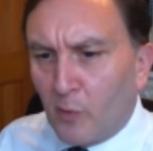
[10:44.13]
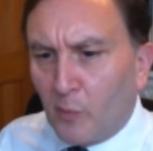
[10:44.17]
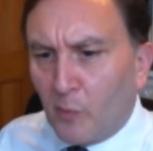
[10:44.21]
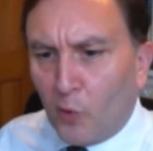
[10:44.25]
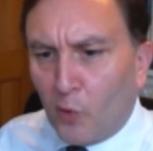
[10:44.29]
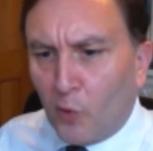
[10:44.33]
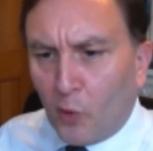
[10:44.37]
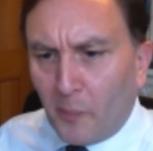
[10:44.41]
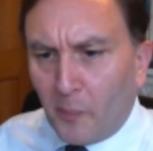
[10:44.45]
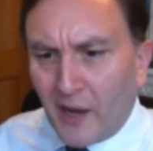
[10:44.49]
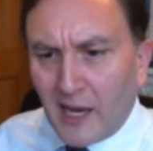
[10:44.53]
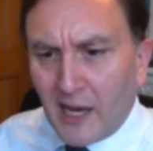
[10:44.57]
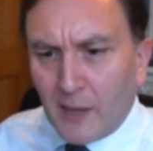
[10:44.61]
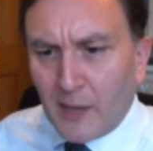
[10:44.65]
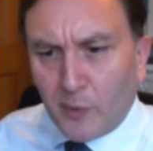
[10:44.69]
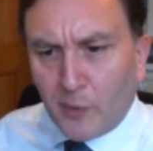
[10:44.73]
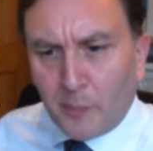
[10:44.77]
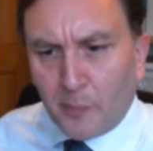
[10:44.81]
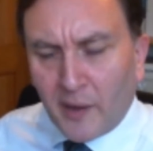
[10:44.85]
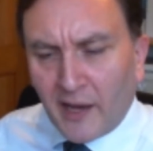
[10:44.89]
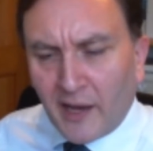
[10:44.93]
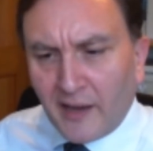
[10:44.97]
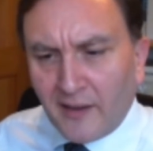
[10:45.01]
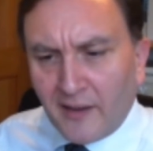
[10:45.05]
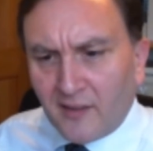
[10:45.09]
They were more
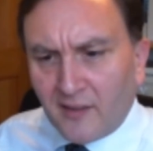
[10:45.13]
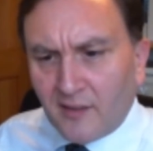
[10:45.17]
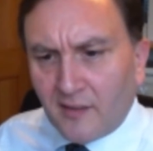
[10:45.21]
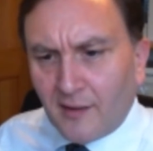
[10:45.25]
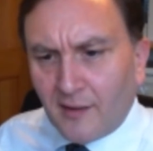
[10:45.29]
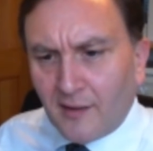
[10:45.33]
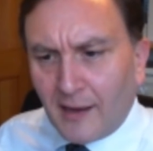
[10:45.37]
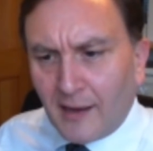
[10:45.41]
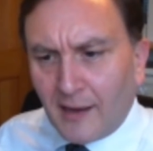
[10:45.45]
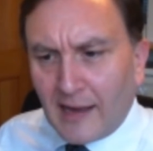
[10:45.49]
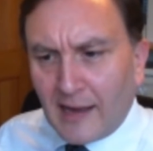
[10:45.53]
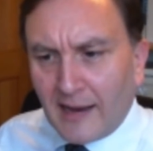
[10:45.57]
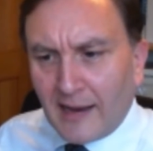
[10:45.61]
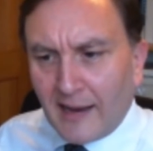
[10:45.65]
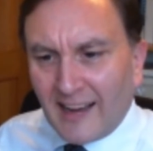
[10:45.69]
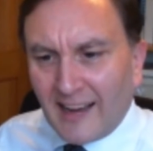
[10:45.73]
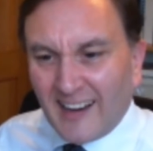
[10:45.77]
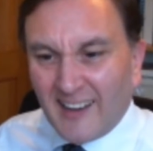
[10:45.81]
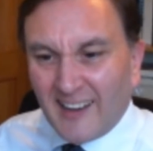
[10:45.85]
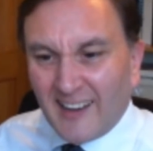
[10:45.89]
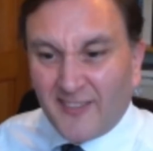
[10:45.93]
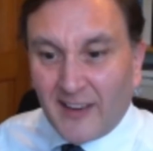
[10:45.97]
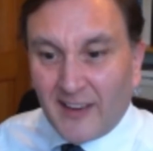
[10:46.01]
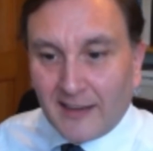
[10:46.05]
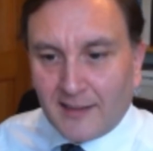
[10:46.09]
paper-based,
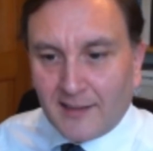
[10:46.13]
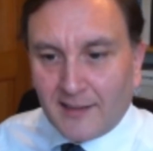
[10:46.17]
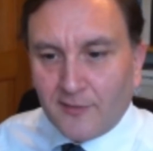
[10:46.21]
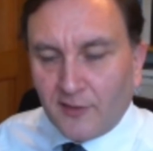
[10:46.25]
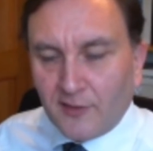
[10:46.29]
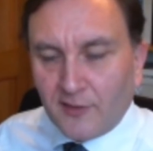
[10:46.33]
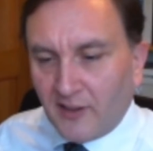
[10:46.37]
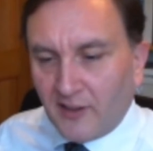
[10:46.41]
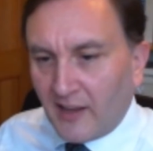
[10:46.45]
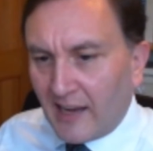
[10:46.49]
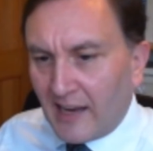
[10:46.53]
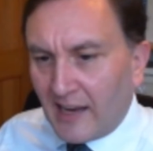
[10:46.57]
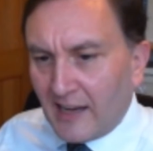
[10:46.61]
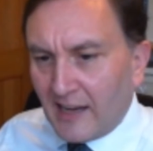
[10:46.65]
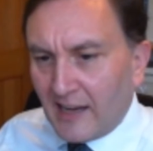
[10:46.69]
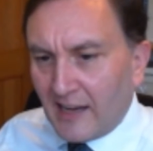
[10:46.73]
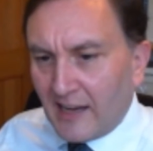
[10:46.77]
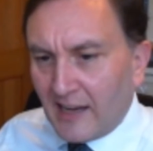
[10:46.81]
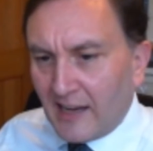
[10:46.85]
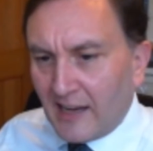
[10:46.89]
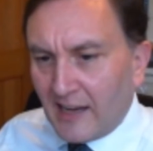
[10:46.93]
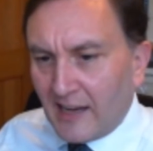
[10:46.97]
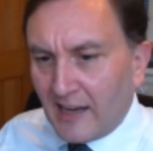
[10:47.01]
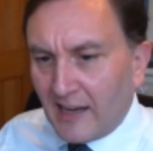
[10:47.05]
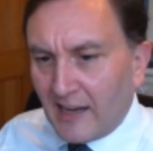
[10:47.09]
and effectively they
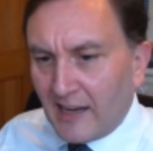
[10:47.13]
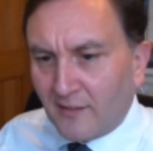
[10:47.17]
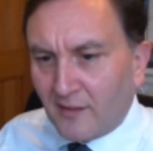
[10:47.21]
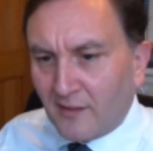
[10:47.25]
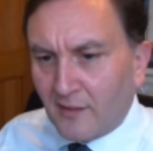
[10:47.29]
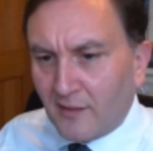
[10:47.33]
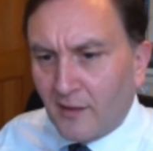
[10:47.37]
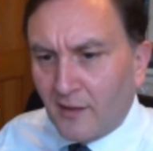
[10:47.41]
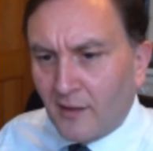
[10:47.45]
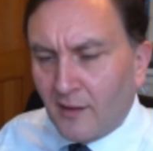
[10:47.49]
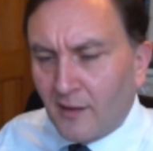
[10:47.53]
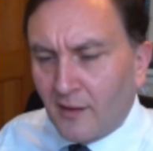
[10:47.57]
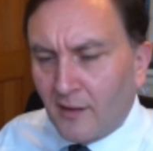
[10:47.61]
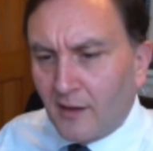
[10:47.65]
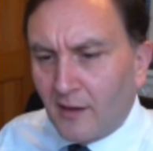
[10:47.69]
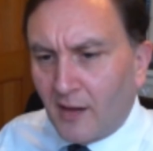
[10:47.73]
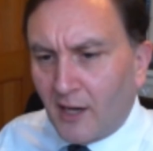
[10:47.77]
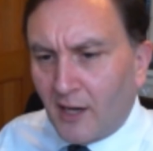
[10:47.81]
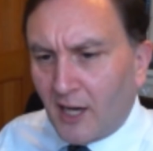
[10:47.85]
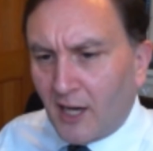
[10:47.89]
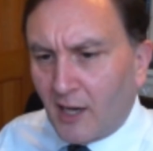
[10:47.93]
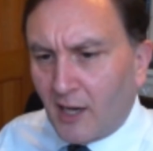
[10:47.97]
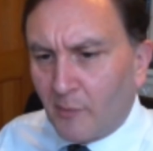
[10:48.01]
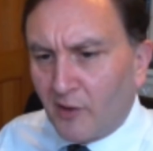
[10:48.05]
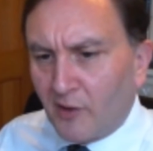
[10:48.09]
had to wait
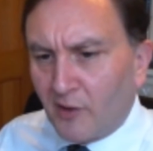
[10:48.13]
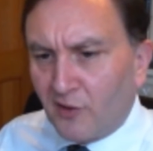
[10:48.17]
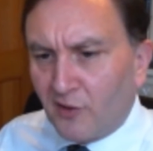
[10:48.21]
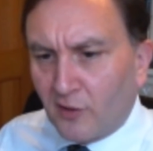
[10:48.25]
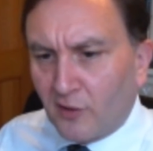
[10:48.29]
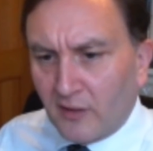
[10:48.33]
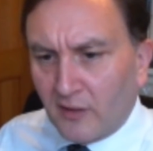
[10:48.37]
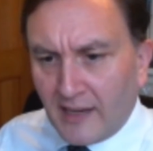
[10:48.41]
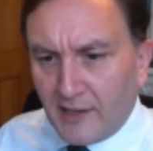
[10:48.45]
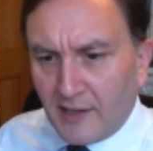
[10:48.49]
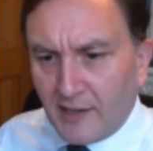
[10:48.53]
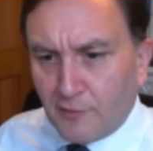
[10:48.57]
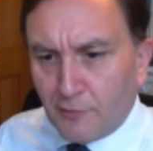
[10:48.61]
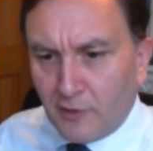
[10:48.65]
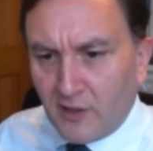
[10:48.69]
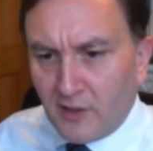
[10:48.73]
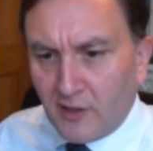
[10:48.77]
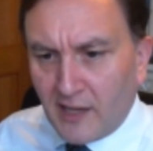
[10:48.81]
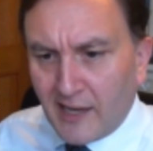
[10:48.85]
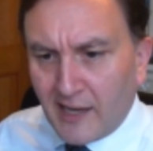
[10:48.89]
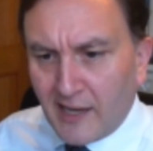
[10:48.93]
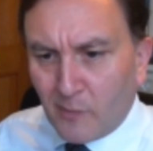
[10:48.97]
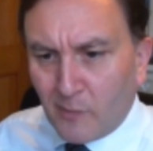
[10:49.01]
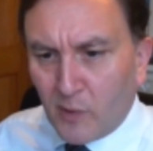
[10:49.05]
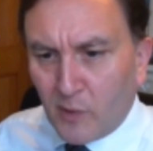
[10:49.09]
until later
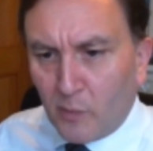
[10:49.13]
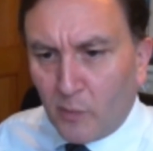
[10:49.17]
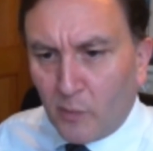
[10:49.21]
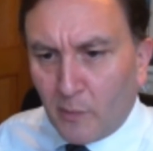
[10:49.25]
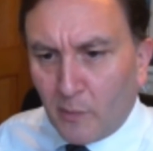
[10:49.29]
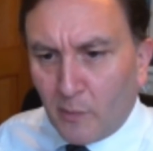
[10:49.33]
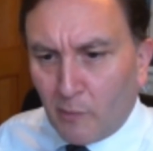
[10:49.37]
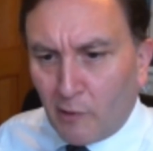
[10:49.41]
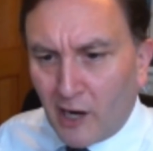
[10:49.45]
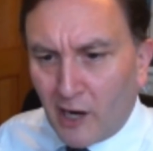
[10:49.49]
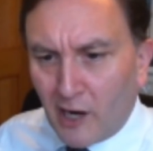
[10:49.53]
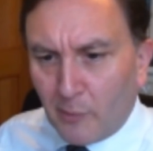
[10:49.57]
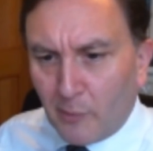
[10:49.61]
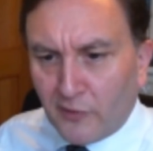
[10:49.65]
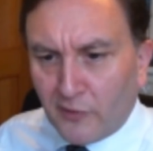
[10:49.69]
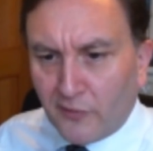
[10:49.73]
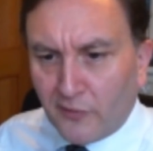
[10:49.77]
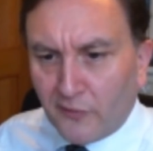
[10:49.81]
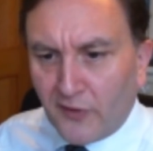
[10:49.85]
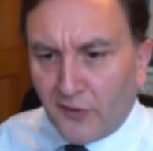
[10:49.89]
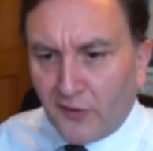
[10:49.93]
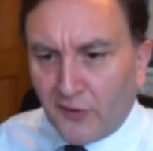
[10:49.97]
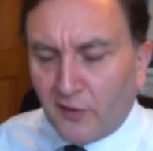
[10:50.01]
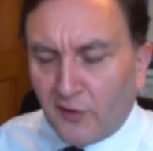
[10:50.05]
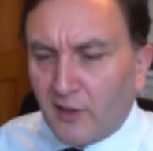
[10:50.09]
in the year when we were able
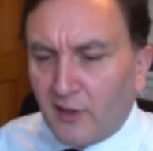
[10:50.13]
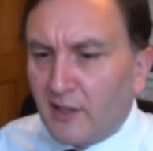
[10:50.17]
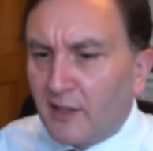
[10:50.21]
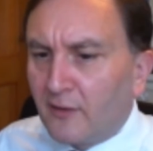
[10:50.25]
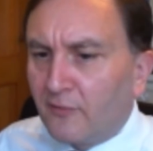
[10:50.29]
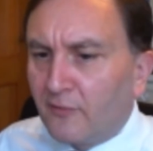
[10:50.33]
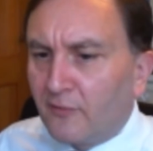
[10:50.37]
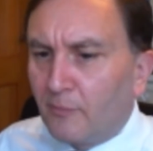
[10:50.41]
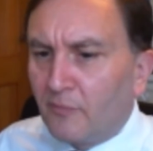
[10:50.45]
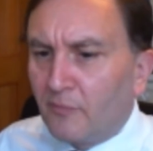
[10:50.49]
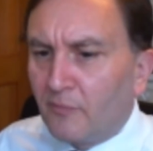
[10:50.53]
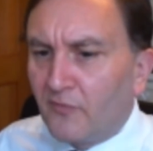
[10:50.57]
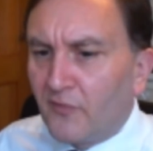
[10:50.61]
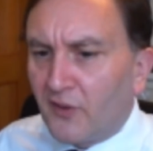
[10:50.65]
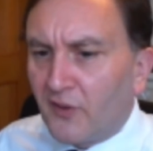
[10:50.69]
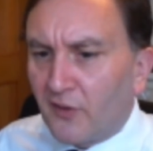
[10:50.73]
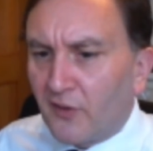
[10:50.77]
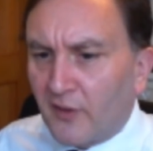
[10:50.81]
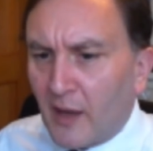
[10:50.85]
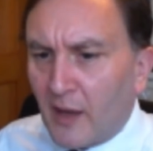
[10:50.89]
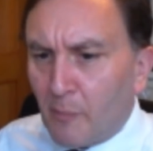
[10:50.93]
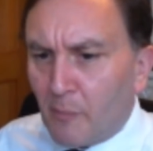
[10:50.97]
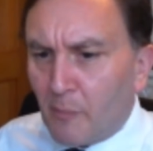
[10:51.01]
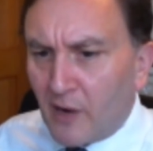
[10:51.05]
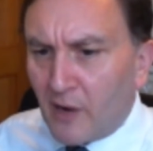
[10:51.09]
to physically
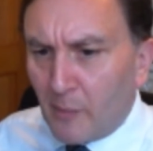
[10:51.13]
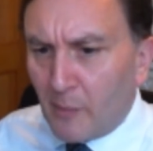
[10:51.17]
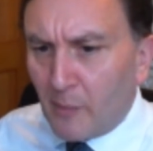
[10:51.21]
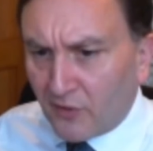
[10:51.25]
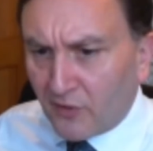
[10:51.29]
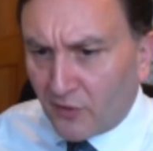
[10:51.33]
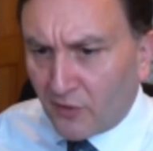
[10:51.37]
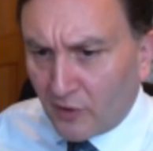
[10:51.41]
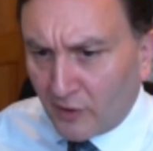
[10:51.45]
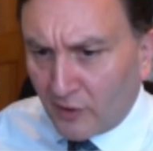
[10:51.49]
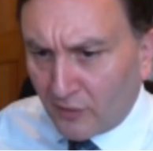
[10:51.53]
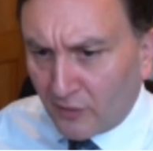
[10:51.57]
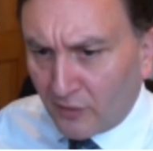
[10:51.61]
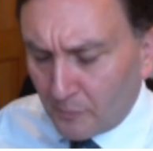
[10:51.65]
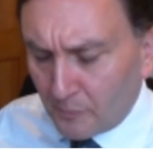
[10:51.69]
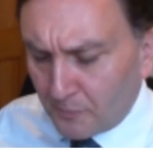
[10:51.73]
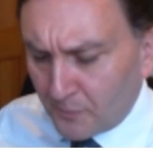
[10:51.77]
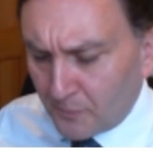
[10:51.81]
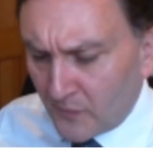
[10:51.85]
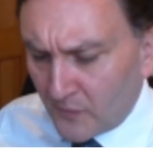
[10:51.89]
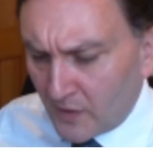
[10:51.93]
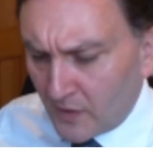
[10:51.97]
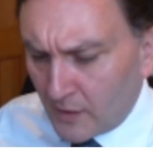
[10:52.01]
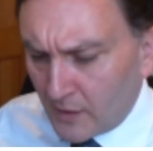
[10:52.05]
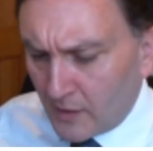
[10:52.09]
visit their premises.
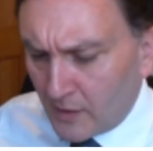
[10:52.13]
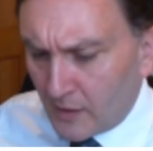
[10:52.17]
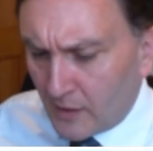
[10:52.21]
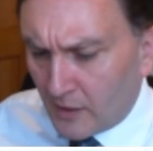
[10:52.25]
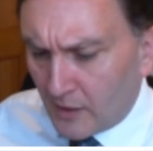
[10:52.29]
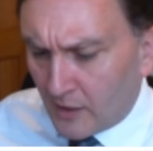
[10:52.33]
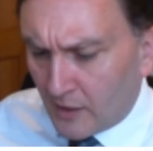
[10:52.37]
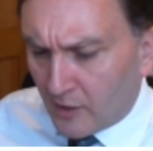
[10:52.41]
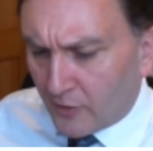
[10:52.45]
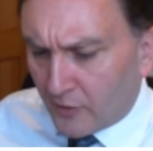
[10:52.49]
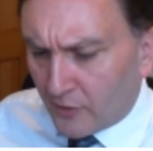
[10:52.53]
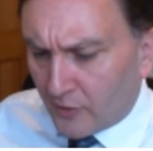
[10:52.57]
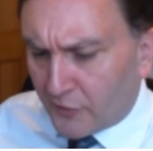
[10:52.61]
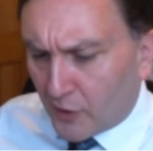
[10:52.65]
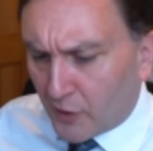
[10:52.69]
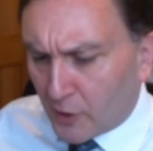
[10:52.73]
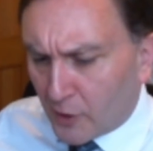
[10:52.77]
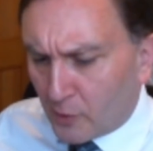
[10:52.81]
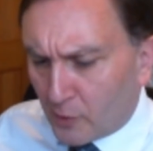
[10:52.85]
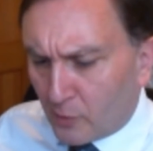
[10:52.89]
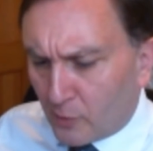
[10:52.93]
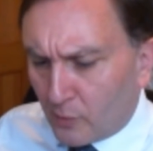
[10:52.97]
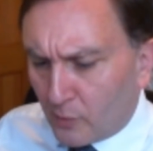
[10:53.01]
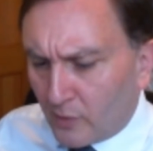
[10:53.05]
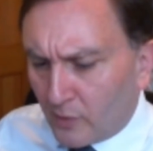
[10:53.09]

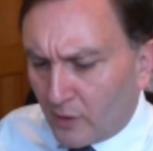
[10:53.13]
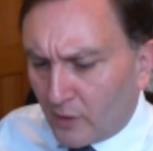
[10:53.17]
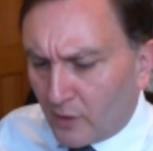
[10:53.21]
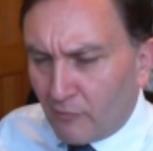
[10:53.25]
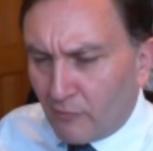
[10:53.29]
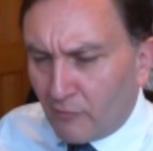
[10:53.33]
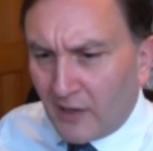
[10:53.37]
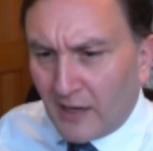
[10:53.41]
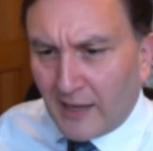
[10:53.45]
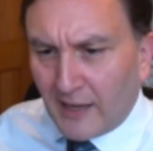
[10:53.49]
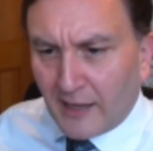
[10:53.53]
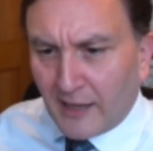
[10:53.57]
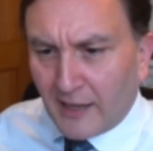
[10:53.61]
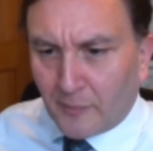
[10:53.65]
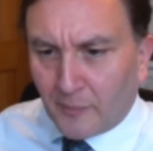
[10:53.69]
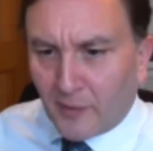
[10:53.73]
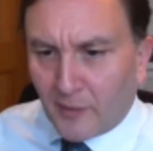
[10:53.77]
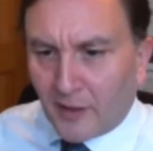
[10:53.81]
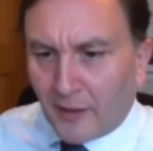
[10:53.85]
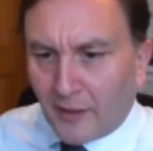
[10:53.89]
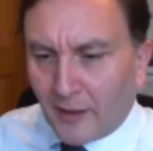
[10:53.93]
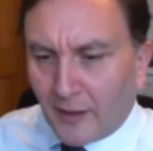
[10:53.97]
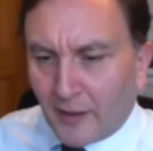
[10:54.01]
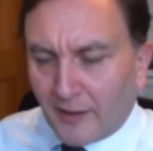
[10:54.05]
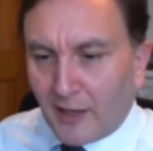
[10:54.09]
So
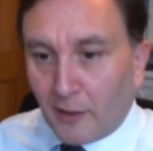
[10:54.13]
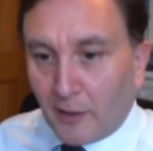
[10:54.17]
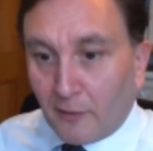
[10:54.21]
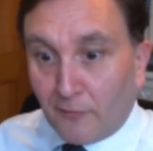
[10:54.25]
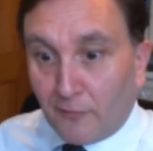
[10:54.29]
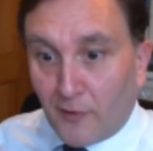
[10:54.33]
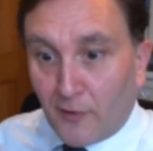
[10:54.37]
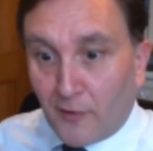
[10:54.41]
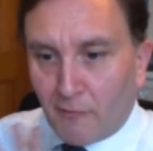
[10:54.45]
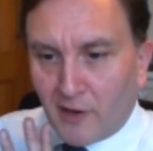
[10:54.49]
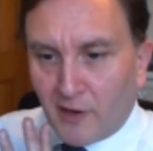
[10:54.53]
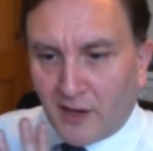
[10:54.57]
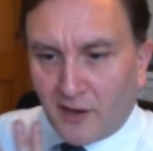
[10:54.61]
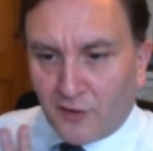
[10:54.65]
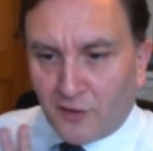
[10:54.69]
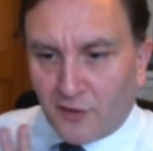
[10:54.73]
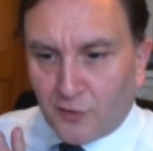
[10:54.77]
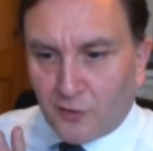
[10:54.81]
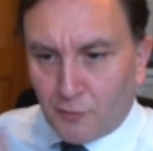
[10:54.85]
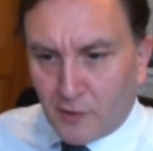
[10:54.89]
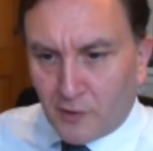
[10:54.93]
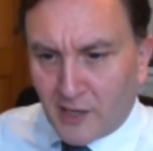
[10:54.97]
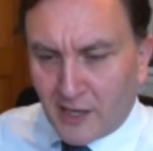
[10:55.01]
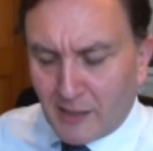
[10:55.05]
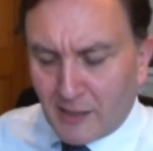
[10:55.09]
really, very
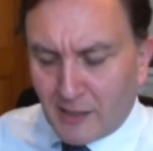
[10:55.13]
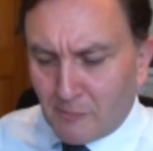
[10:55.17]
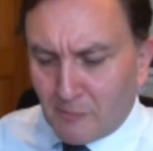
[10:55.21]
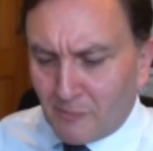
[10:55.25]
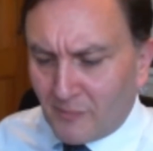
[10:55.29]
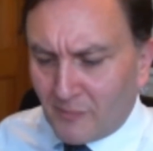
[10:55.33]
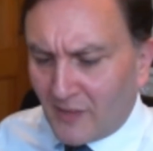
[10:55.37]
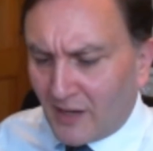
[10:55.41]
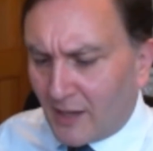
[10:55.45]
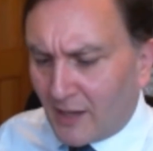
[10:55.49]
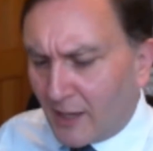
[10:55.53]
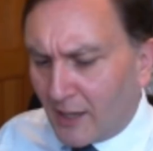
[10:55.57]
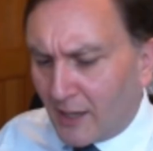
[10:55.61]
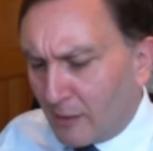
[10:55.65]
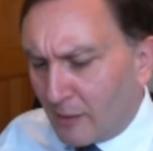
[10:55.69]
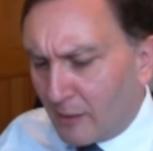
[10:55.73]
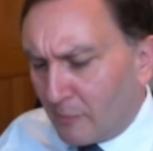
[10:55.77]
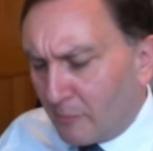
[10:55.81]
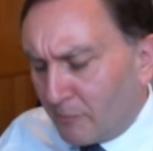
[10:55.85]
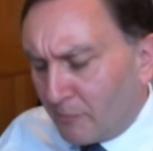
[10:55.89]
extreme